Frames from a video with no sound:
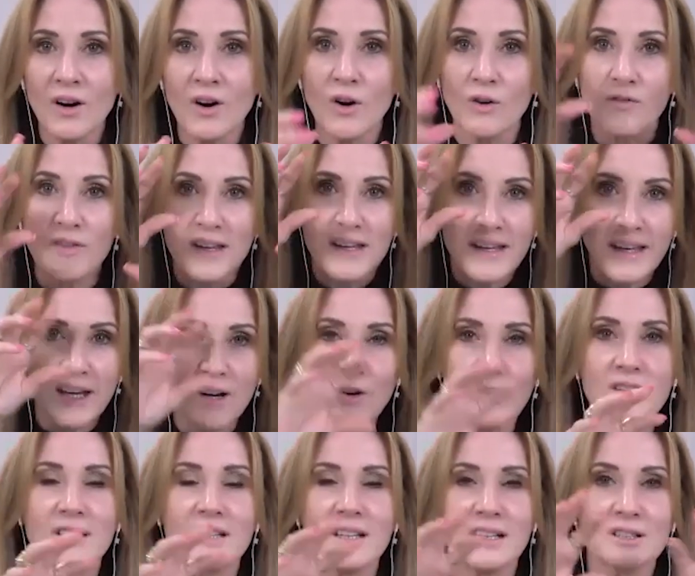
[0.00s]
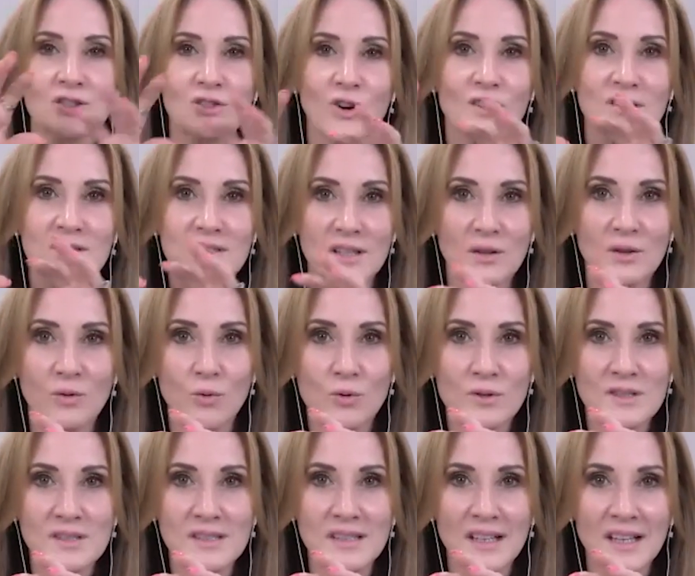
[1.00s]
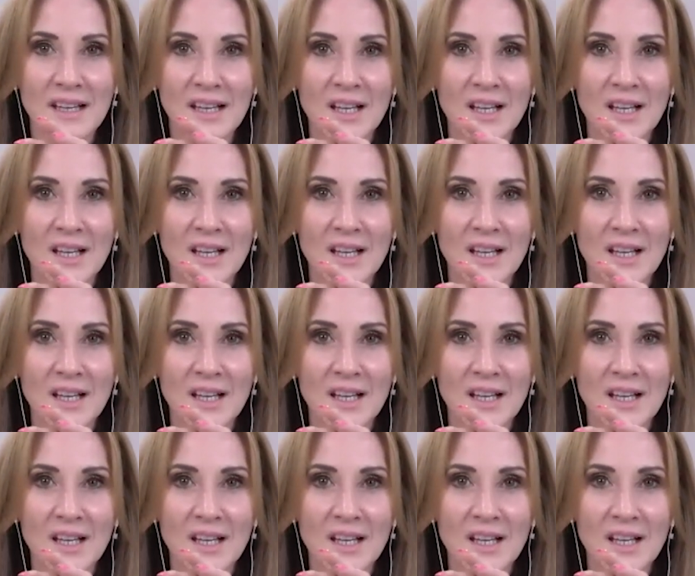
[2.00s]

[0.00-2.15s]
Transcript: of their chaotic and toxic thoughts.